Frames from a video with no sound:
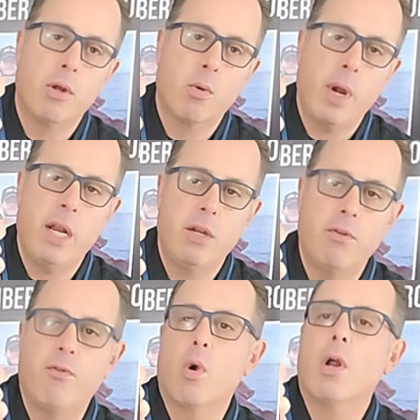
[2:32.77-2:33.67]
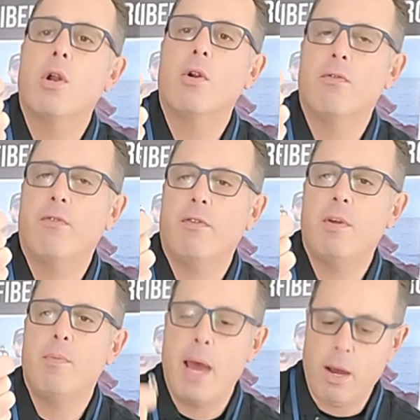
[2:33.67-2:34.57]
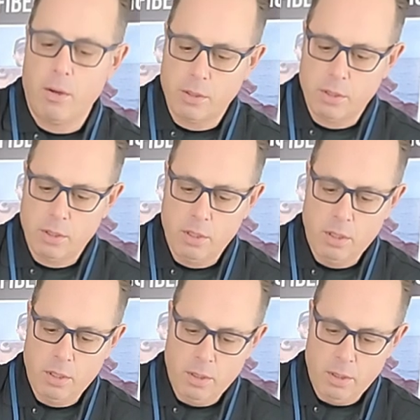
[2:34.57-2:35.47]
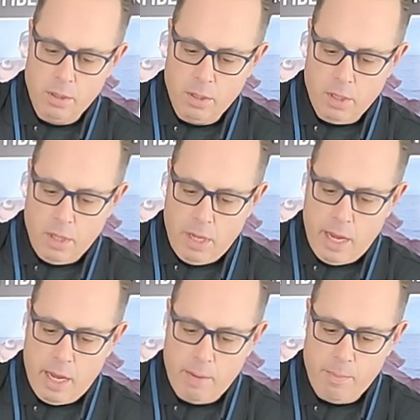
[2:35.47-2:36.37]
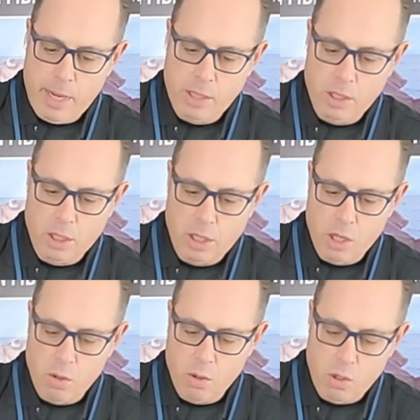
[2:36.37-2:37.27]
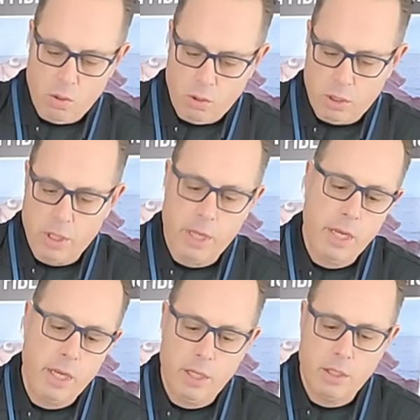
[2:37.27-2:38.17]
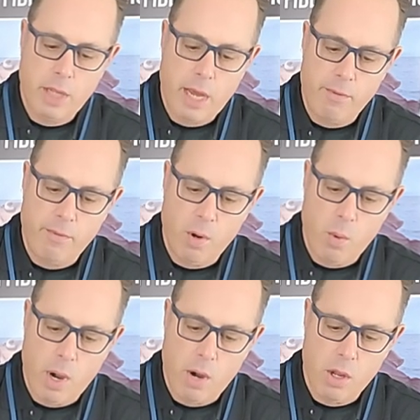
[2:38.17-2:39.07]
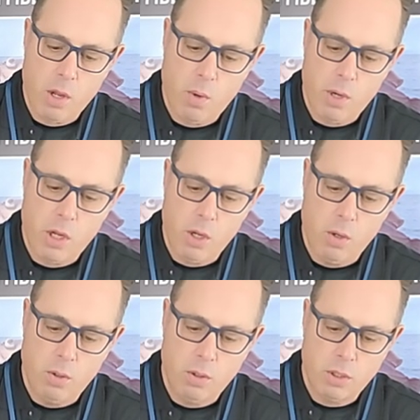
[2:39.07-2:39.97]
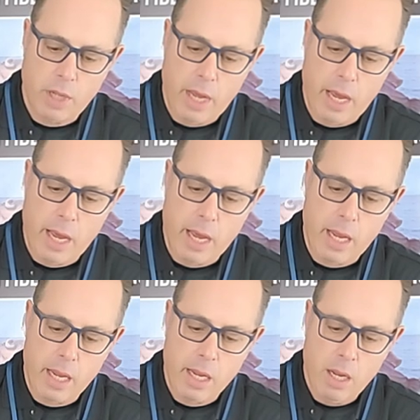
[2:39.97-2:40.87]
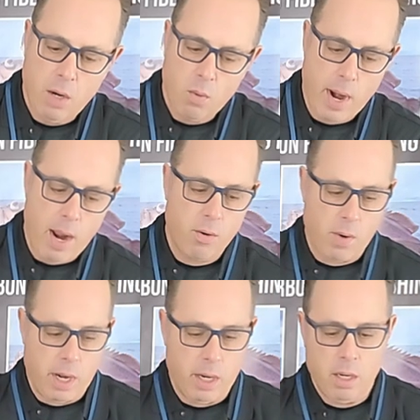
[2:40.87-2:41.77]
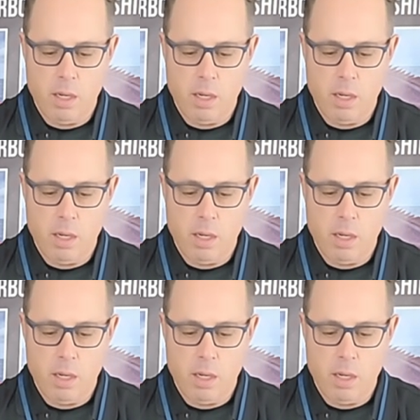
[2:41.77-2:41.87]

They're rated to 450 pounds. And basically you use these everywhere you would use a round ring.